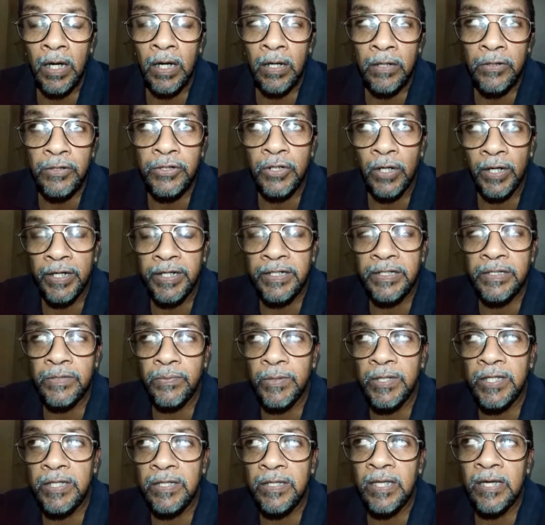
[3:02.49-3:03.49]
joins
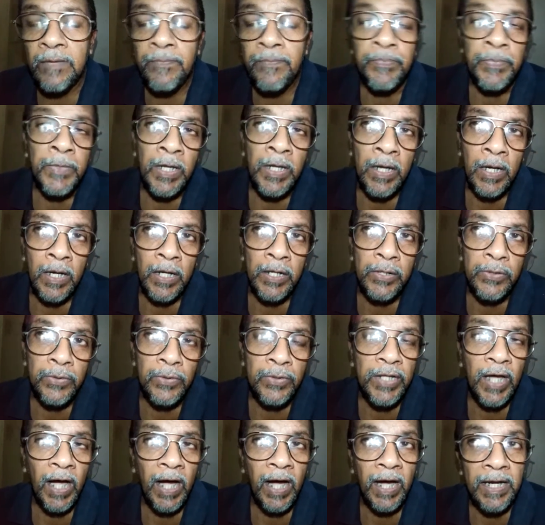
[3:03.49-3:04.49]
with the
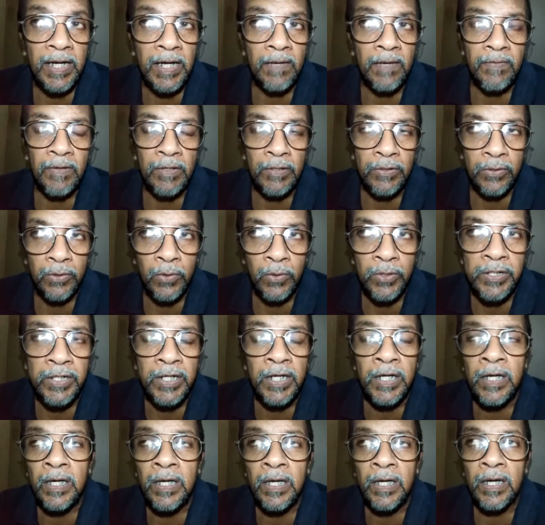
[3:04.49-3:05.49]
high level road
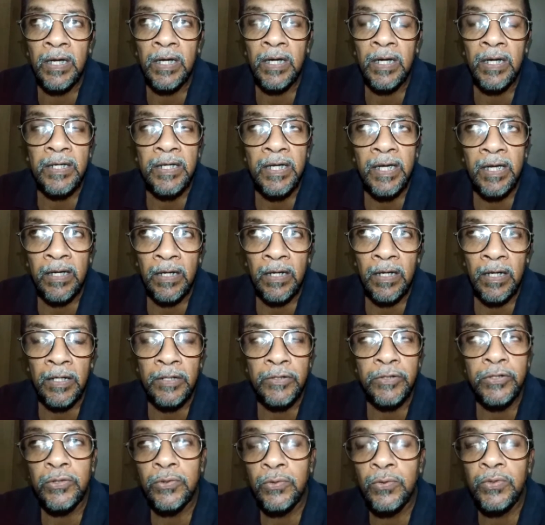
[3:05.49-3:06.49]

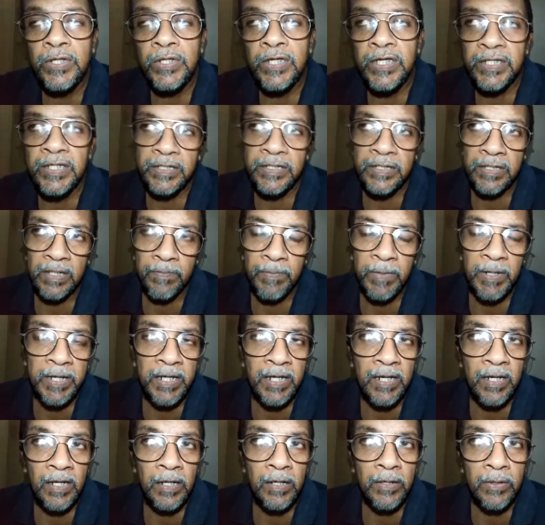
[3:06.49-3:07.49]
through this
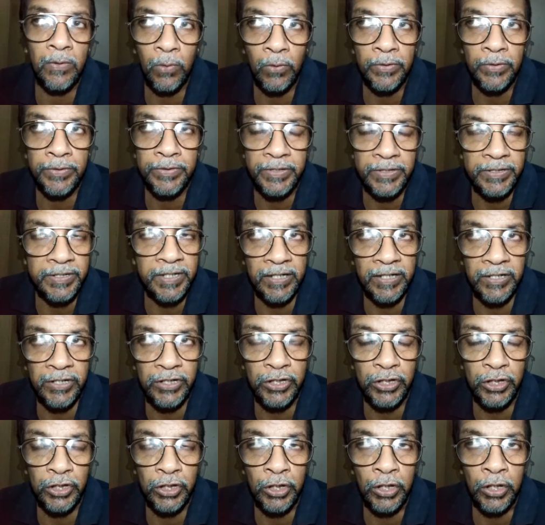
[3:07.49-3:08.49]
particular road
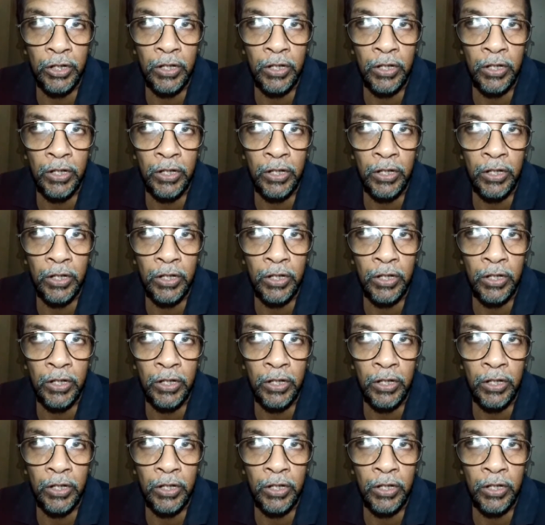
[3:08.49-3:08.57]
stretch.